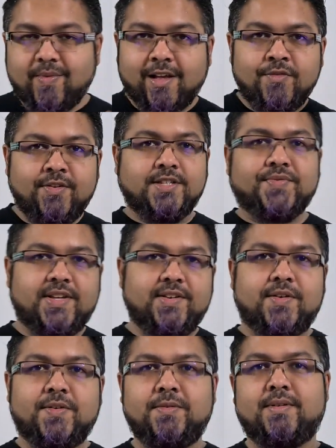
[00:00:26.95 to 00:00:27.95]
first
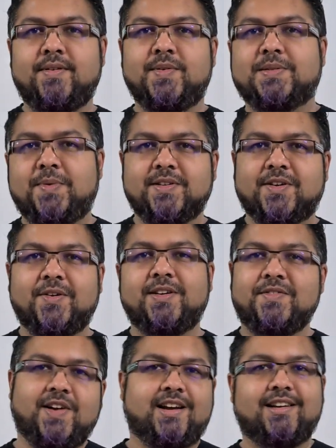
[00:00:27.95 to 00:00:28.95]
video was about
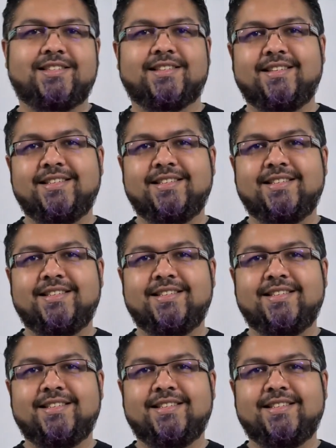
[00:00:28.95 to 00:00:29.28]
coronavirus.